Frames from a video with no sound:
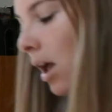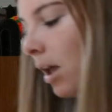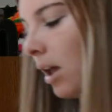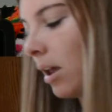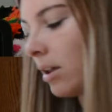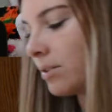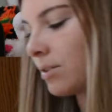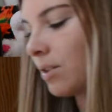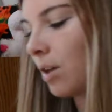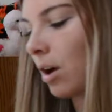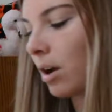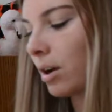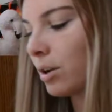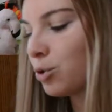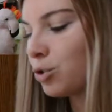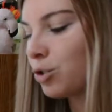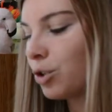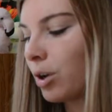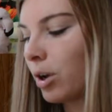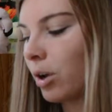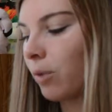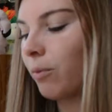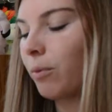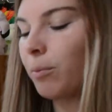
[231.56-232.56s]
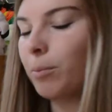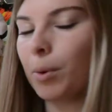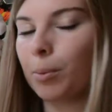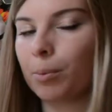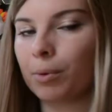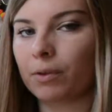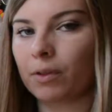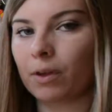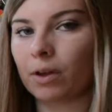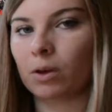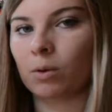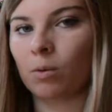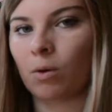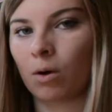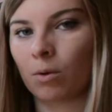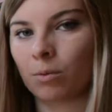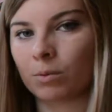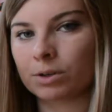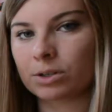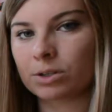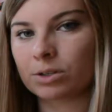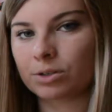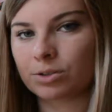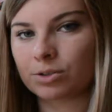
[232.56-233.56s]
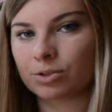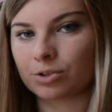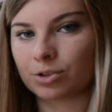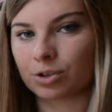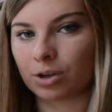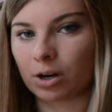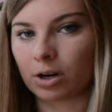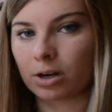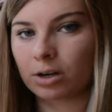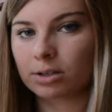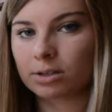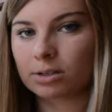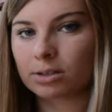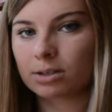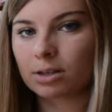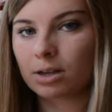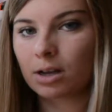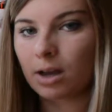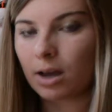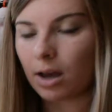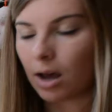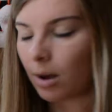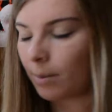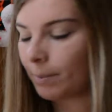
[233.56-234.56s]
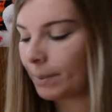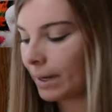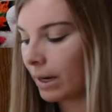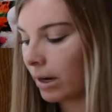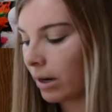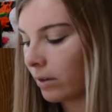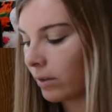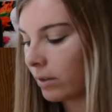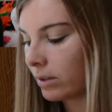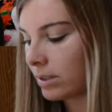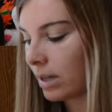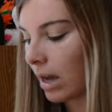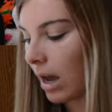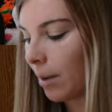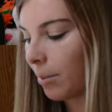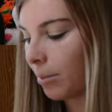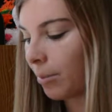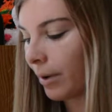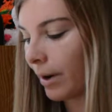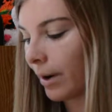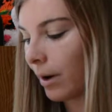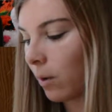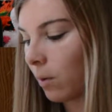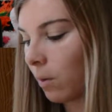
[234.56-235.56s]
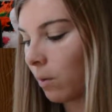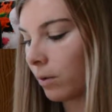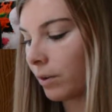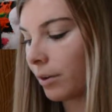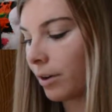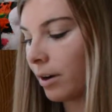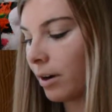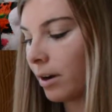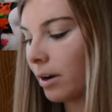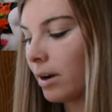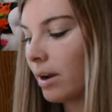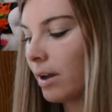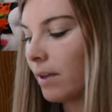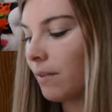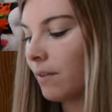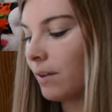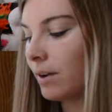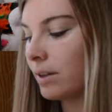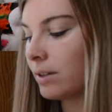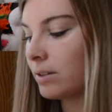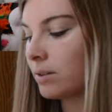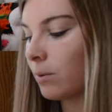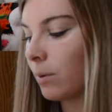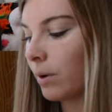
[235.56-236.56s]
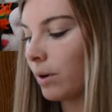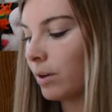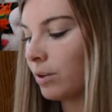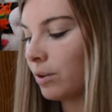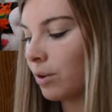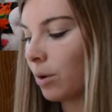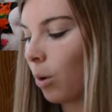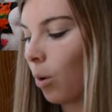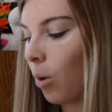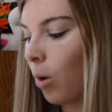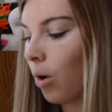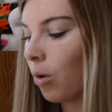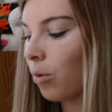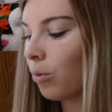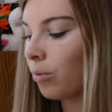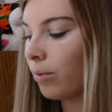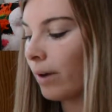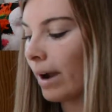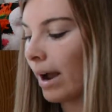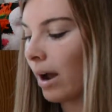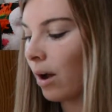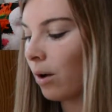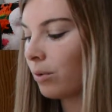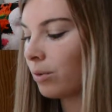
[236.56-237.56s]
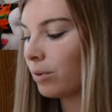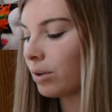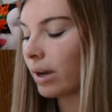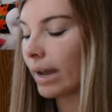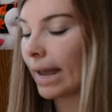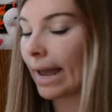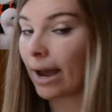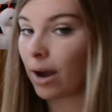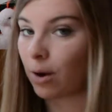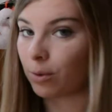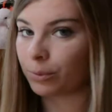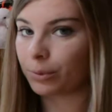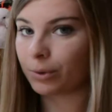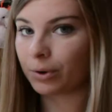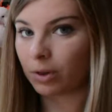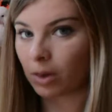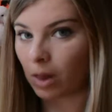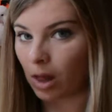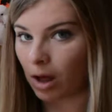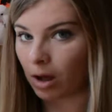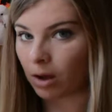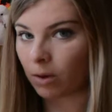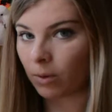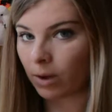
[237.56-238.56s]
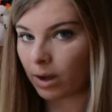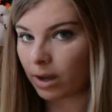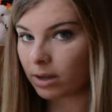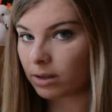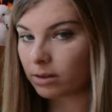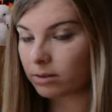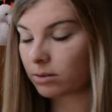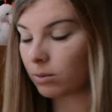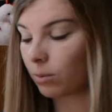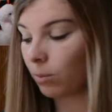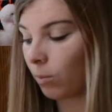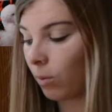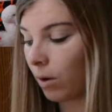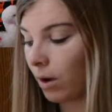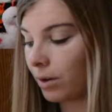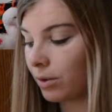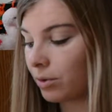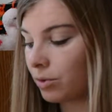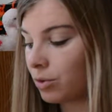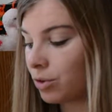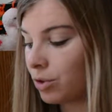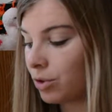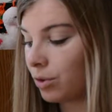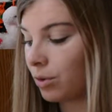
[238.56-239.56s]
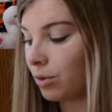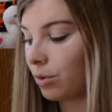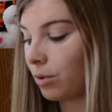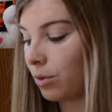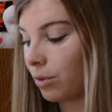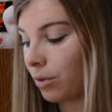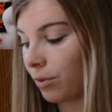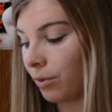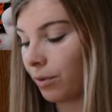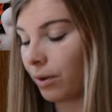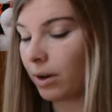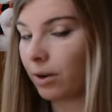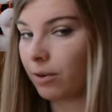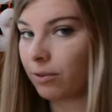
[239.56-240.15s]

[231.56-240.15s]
As long as you can remember that you always start up here on the top right corner, then it's going to go around counterclockwise, 1, 2, 3,